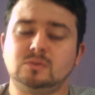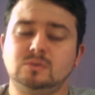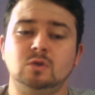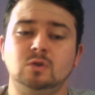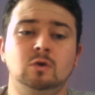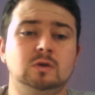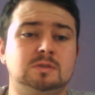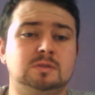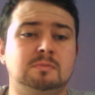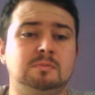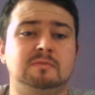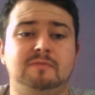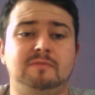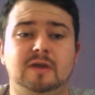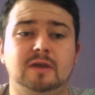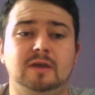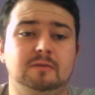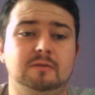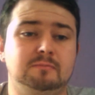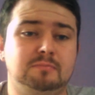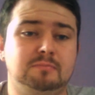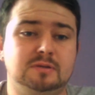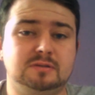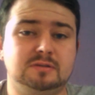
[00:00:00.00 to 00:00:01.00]
or to protect
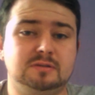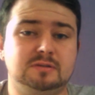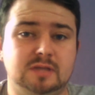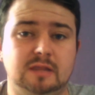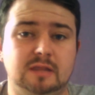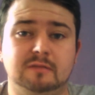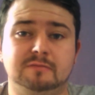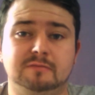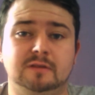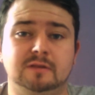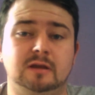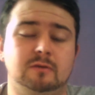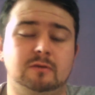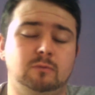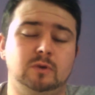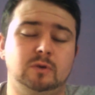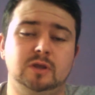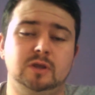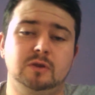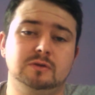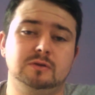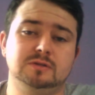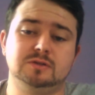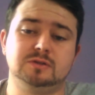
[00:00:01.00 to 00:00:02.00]
the flank of one
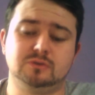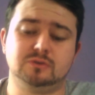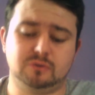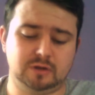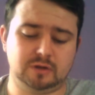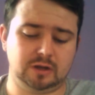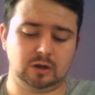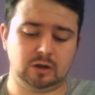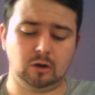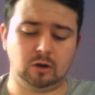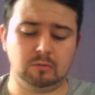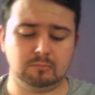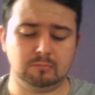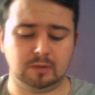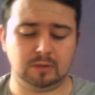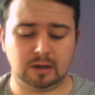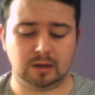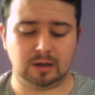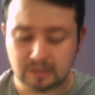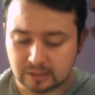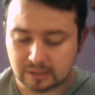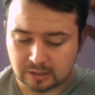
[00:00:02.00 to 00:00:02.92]
unit that's already in combat.